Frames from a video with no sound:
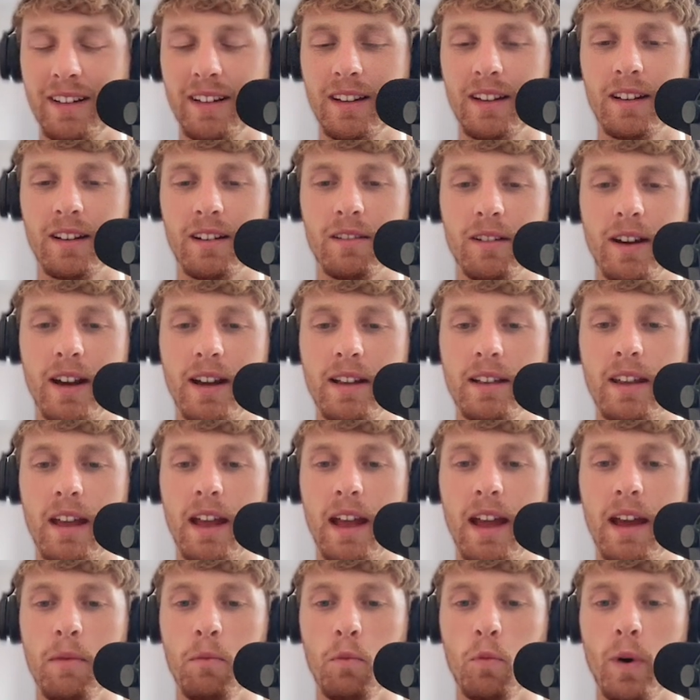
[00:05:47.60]
All right.
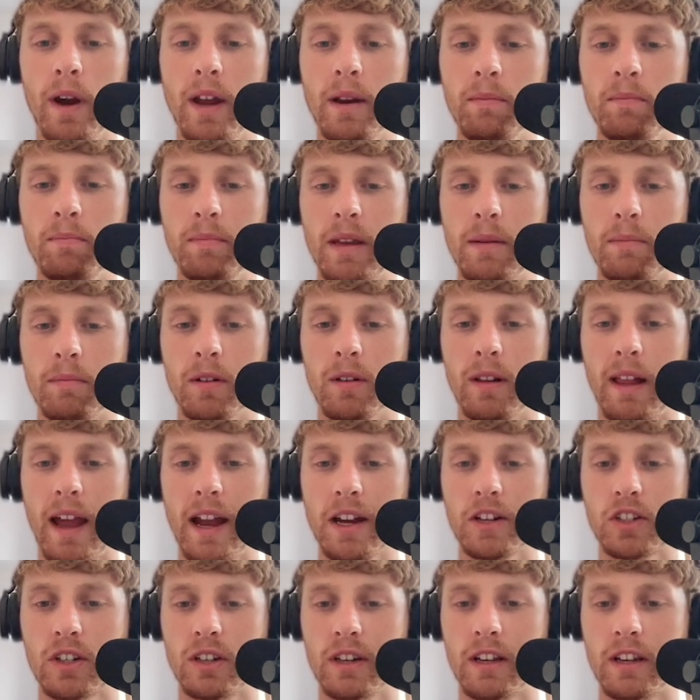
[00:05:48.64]
And when people
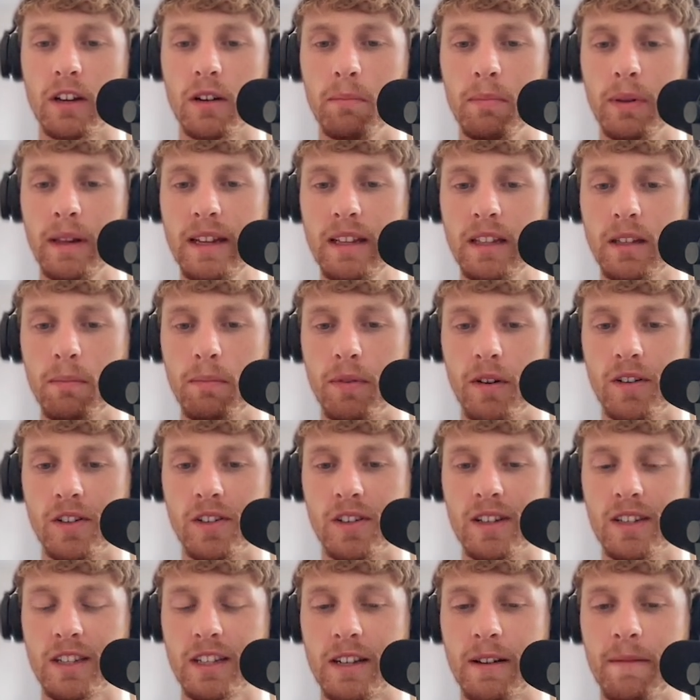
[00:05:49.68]
actually complete the
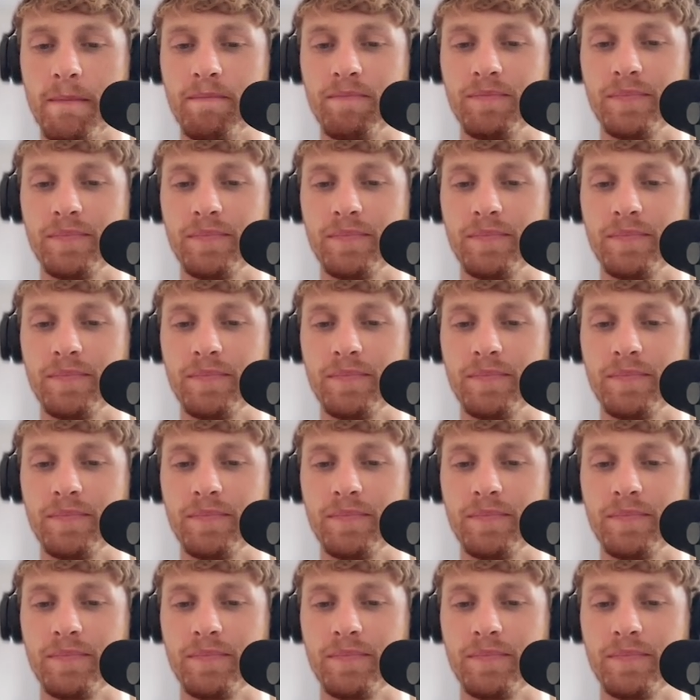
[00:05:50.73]
purchase,